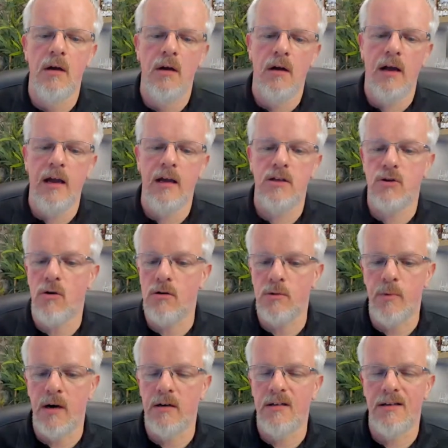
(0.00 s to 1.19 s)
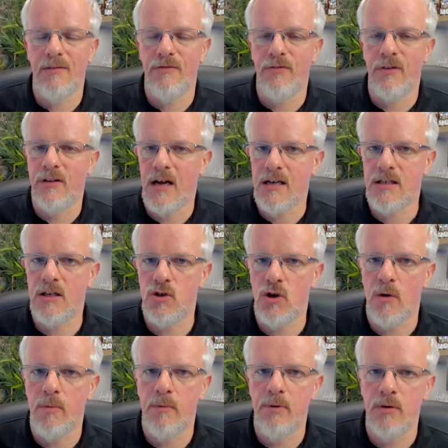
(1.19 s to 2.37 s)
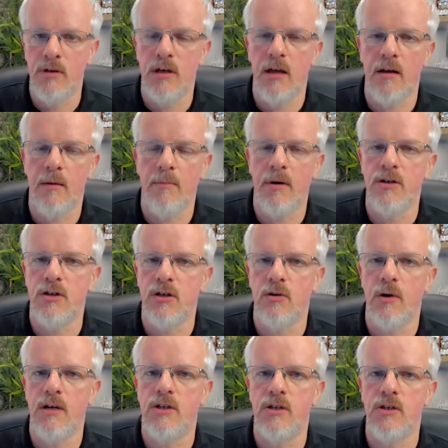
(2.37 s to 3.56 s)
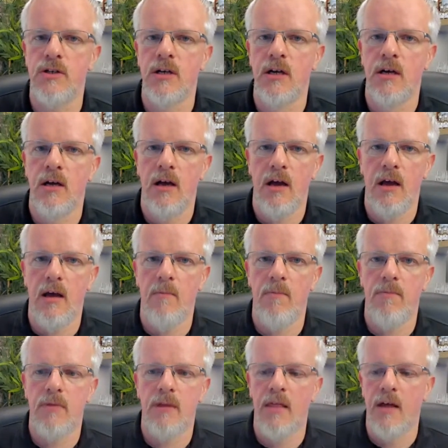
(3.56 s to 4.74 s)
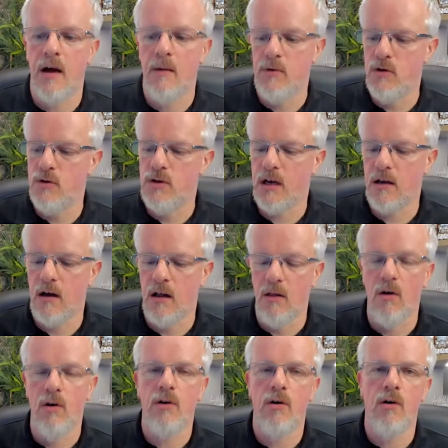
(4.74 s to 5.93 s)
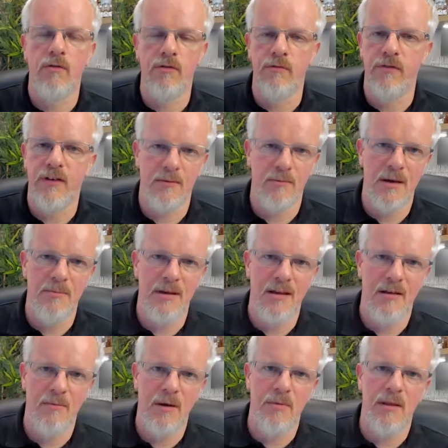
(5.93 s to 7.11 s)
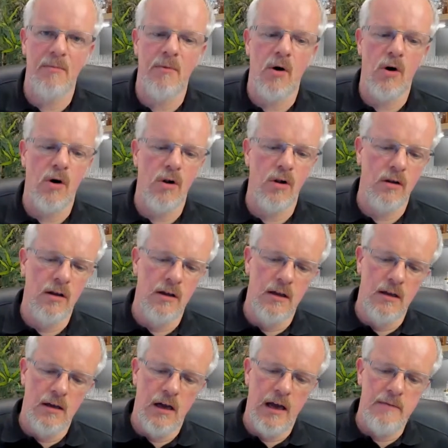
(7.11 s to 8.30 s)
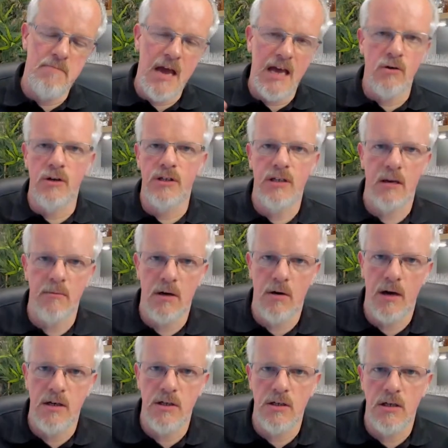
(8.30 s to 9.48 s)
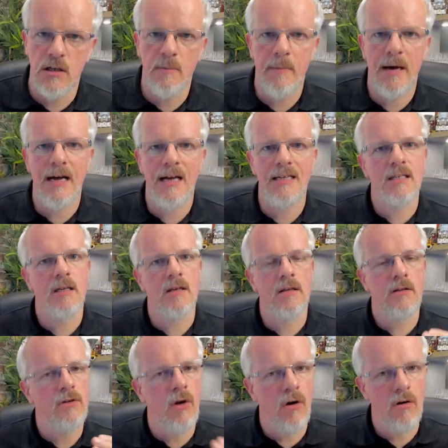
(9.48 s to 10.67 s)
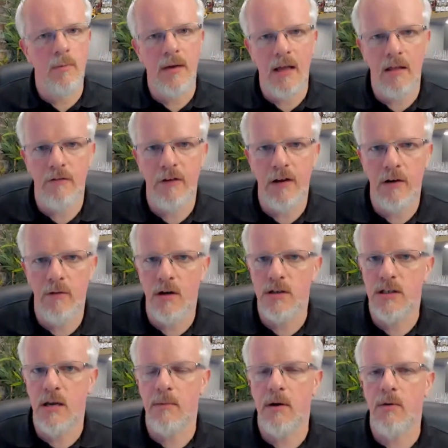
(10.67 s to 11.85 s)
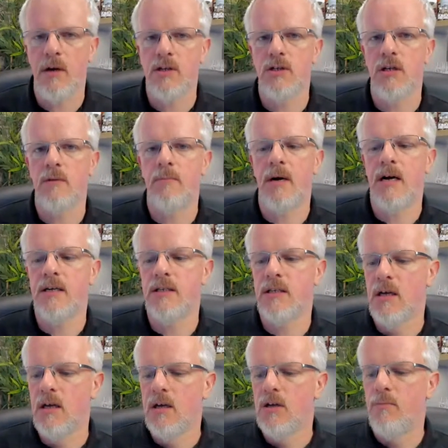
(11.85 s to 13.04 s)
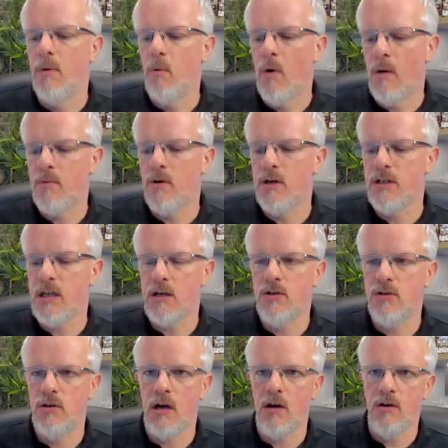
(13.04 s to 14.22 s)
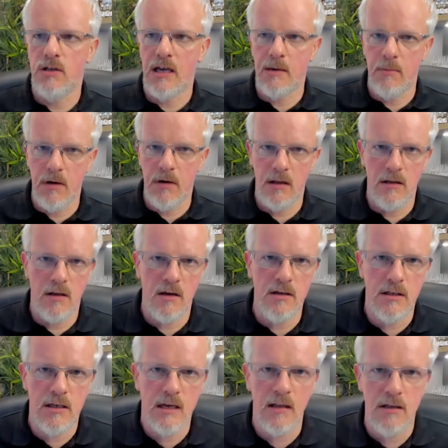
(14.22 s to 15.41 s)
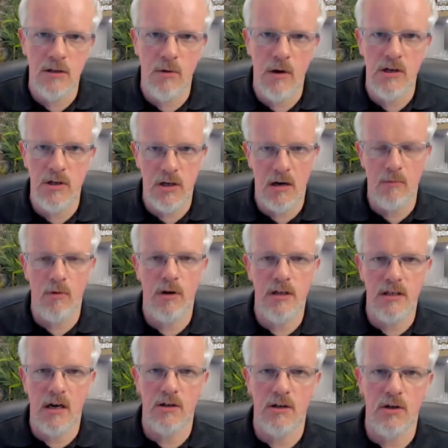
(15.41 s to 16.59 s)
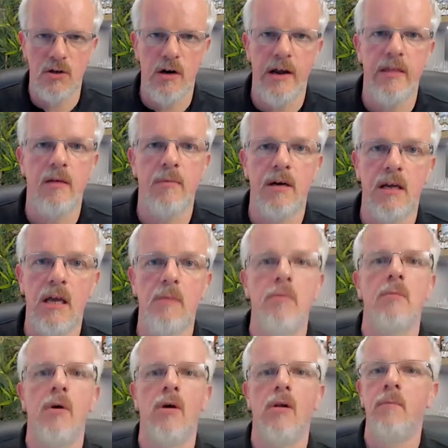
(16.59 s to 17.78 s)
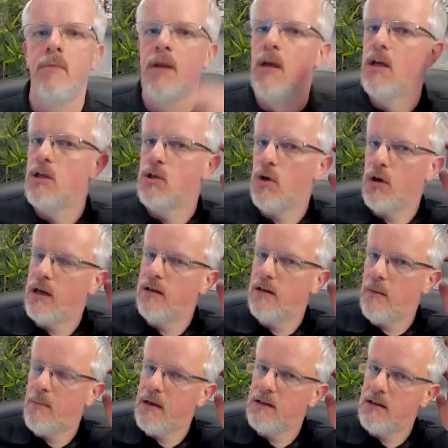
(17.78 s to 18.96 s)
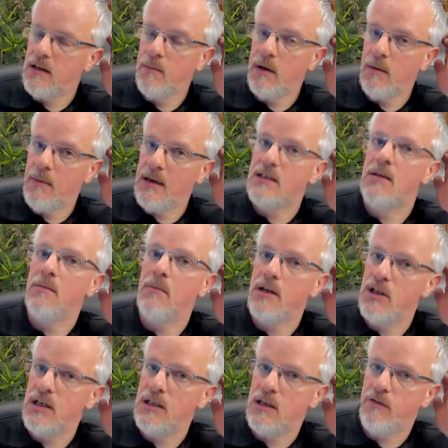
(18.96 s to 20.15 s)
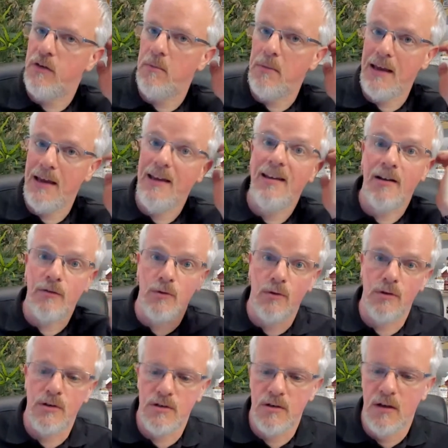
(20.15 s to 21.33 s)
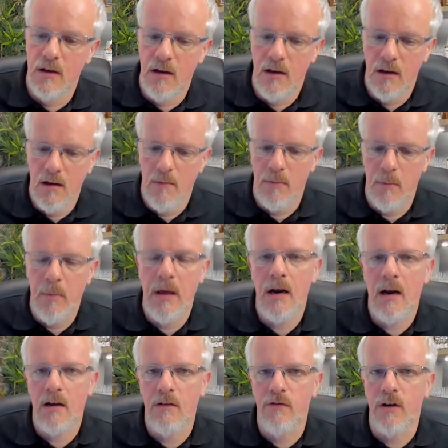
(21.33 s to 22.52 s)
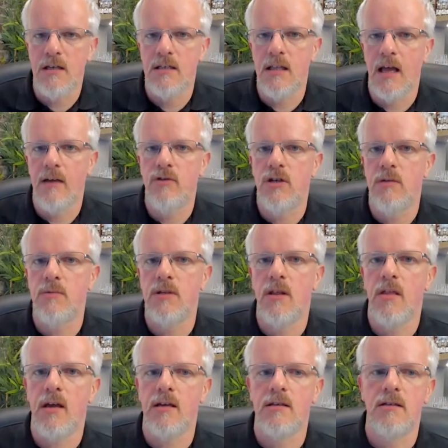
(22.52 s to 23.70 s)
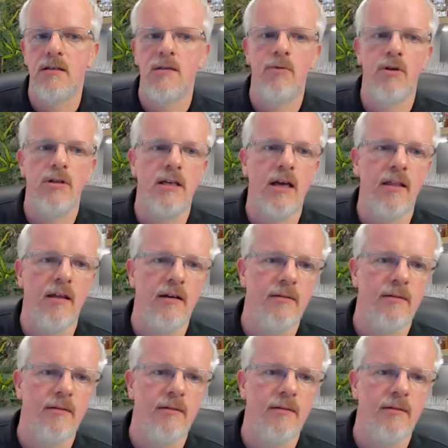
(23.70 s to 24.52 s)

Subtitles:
Skogsmard did a fantastic job and put together a bunch of questions that I'm using a lot of, in fact, maybe them all. And Menno has sent me questions in the past, and Doc McAllen Finerare has sent me questions in the past. But what I'm going to start to do now is anybody that does send these questions, then I'm going to start to curate them and keep them all so I can dip into them. And it makes it much easier for me, of course, preparing for these live streams and things to put it together.